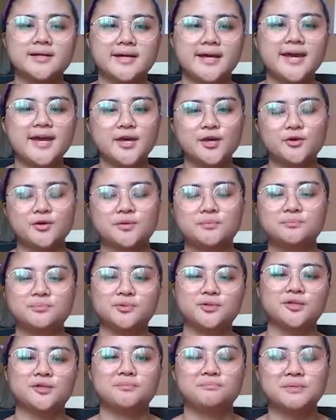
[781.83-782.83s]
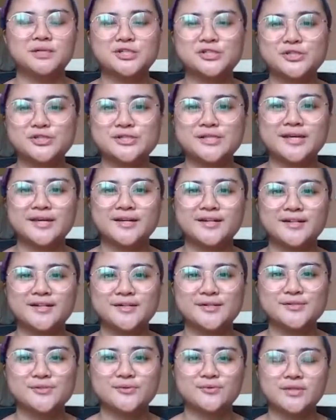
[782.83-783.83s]
Hey, you can put your pictures
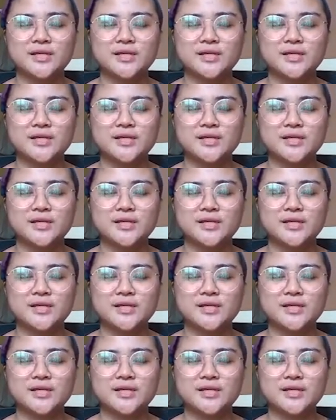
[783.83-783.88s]
here, so